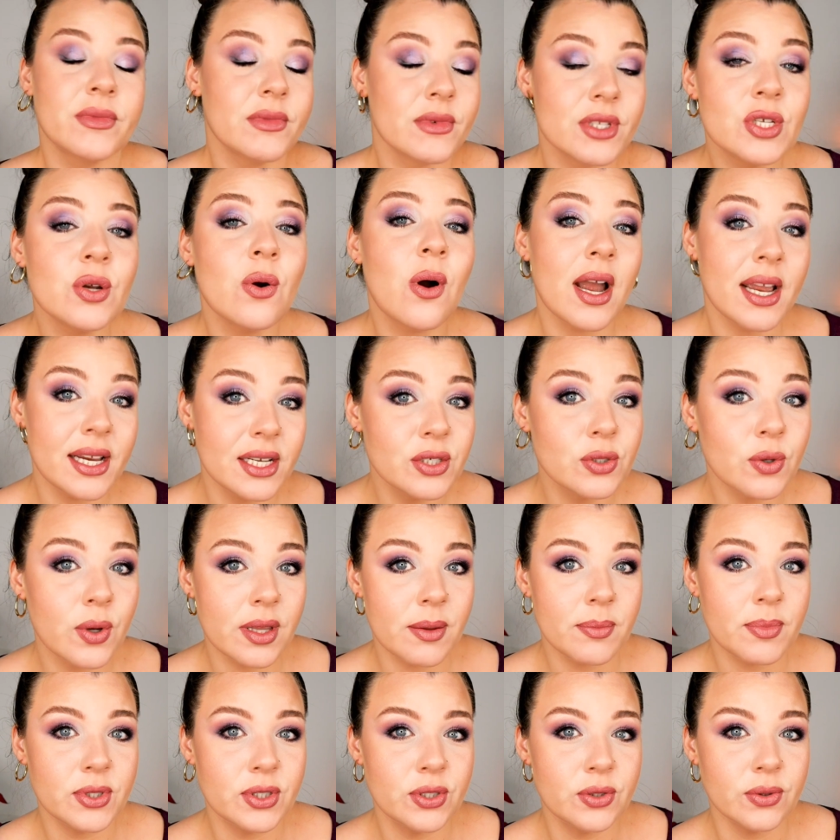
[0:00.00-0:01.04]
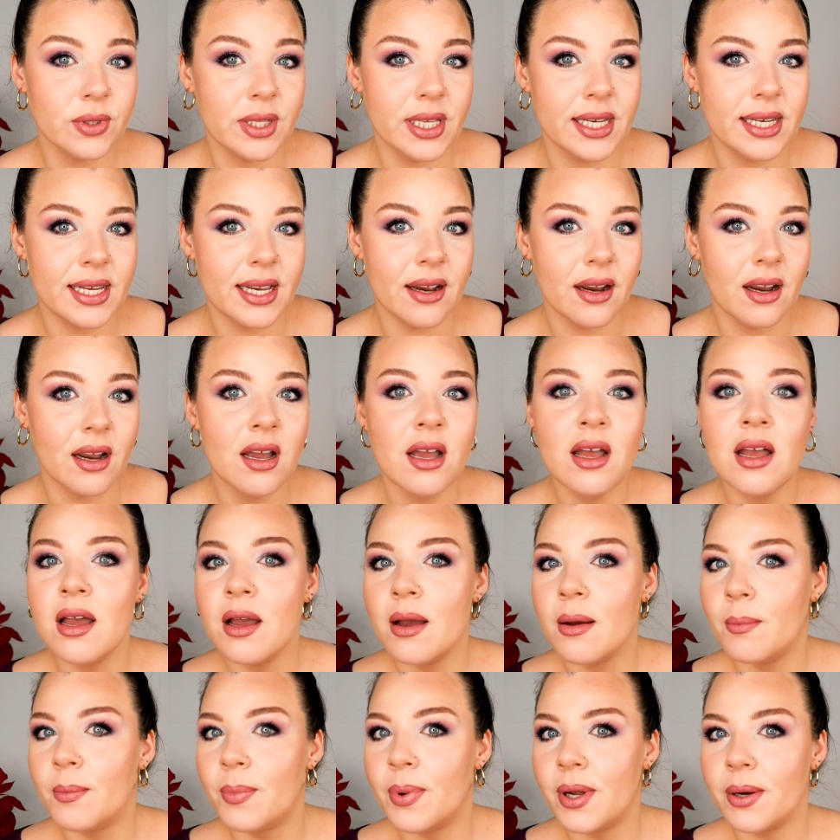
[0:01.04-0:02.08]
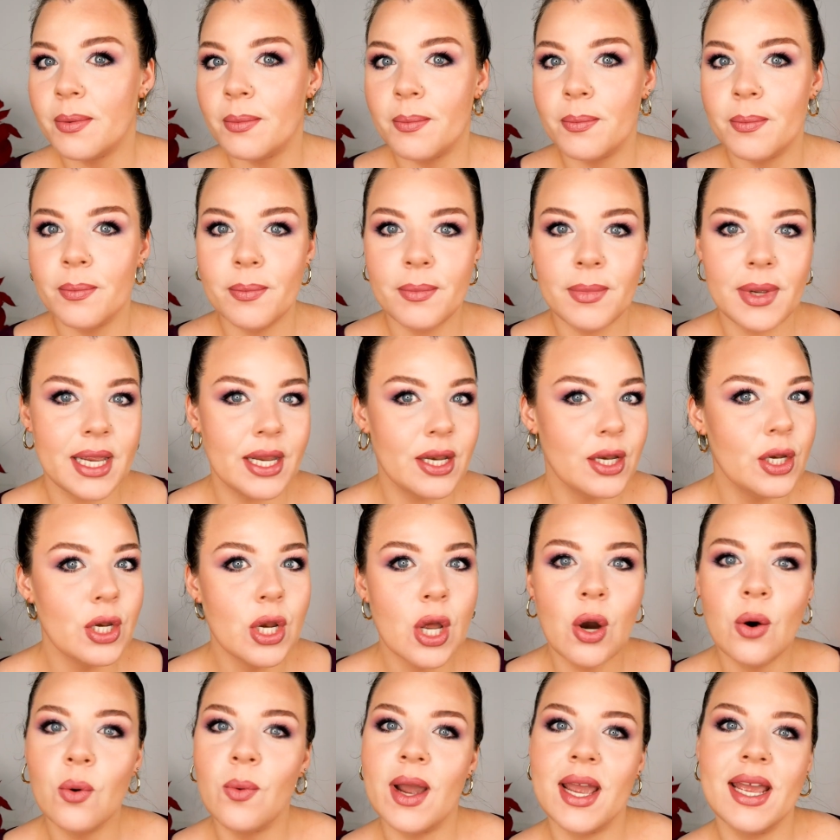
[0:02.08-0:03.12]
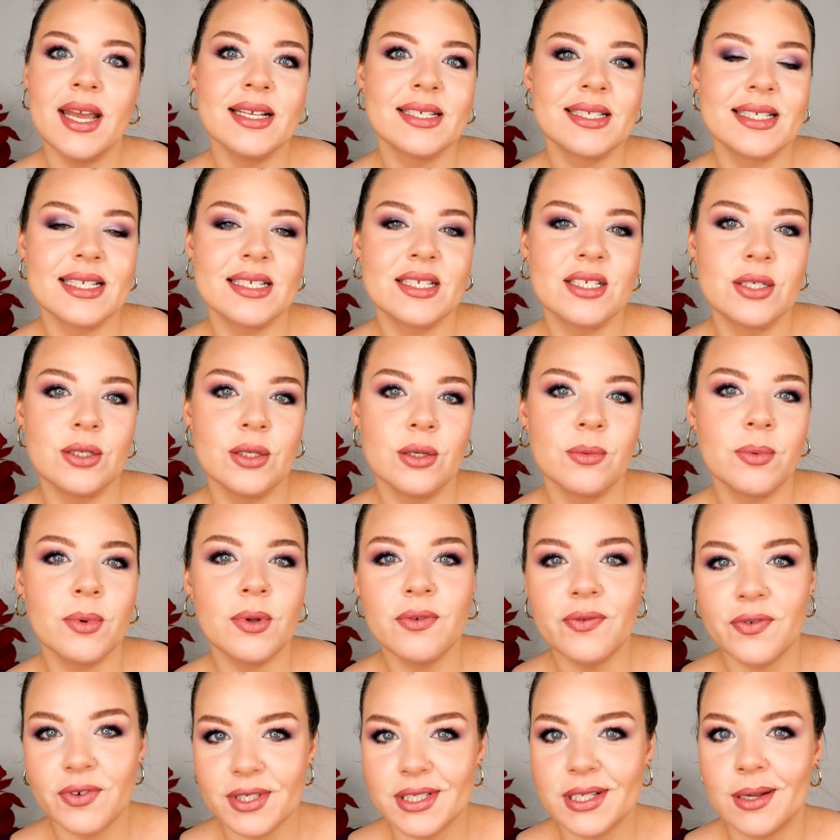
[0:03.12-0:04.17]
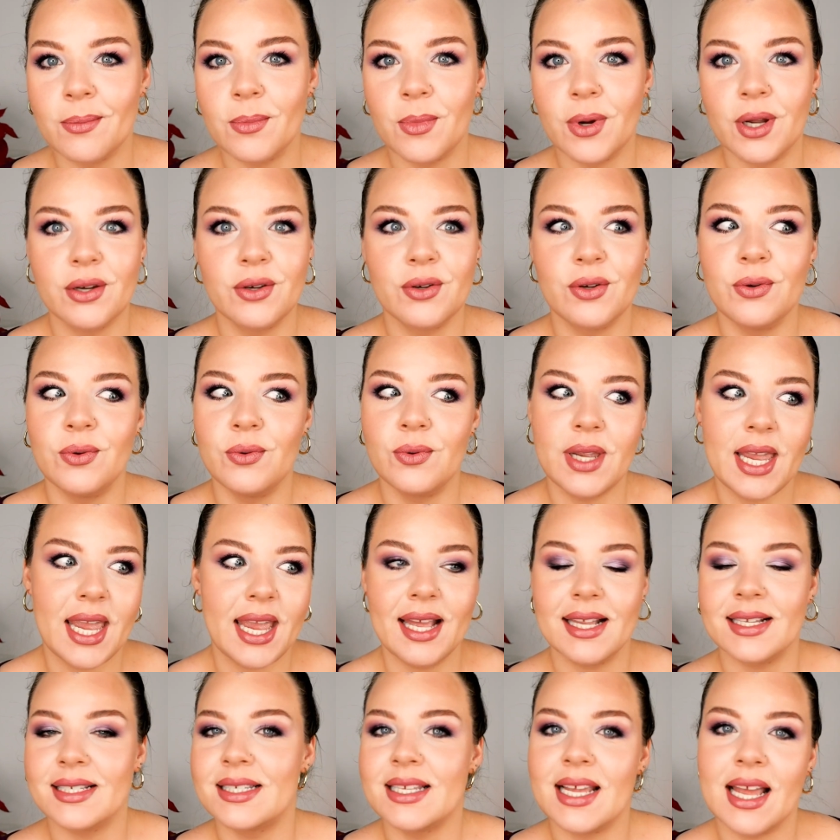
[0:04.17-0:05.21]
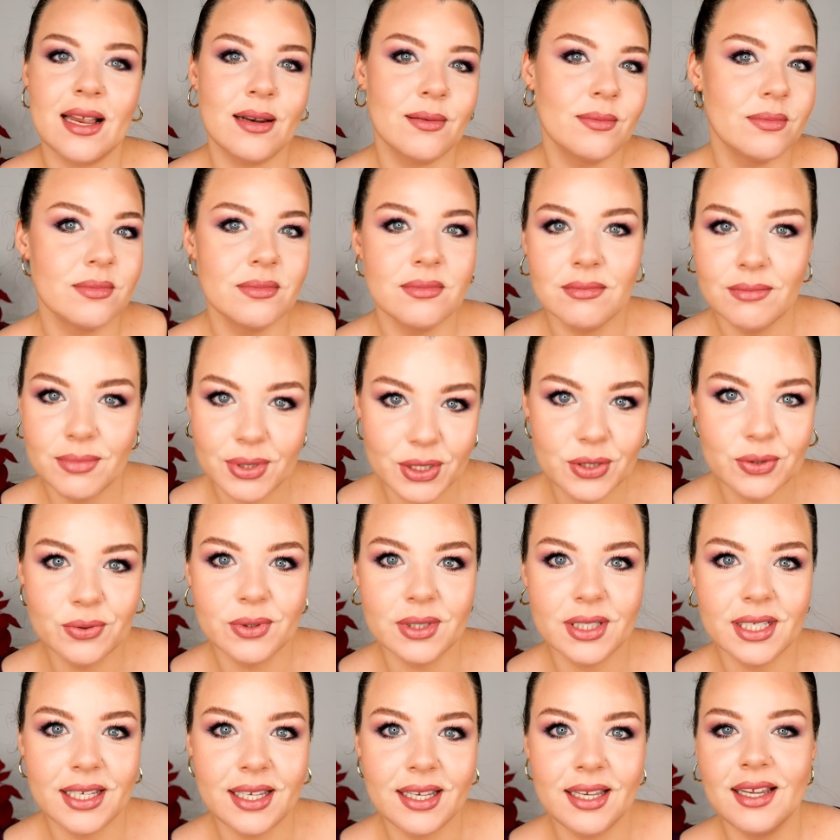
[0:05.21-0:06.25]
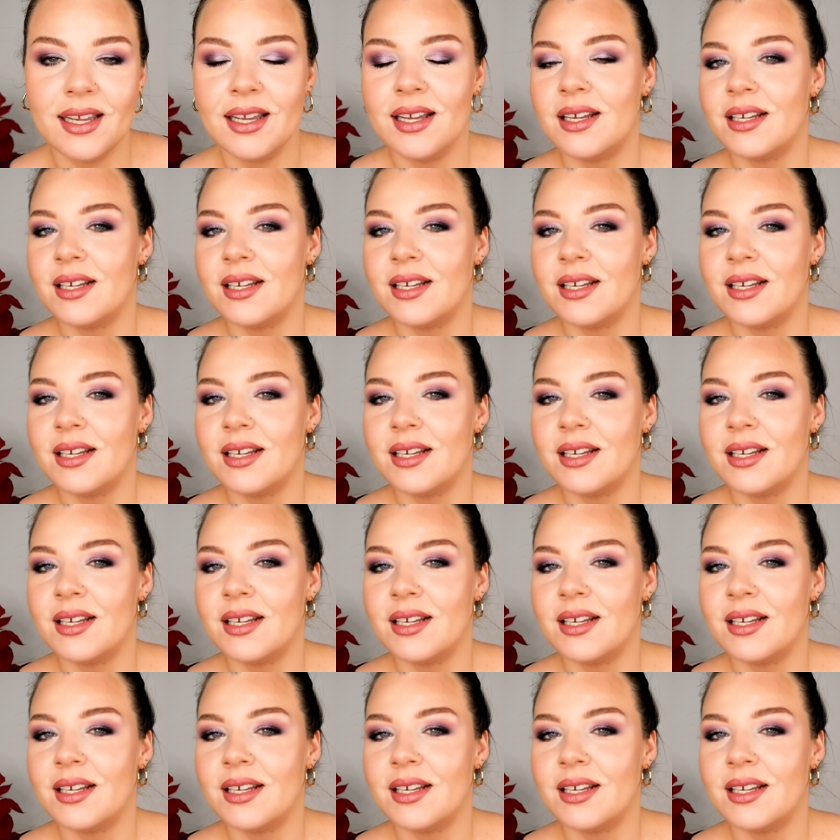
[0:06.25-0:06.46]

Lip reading: So I enjoy the patchouli in here, but in no way is this suitable for someone who can't stand patchouli.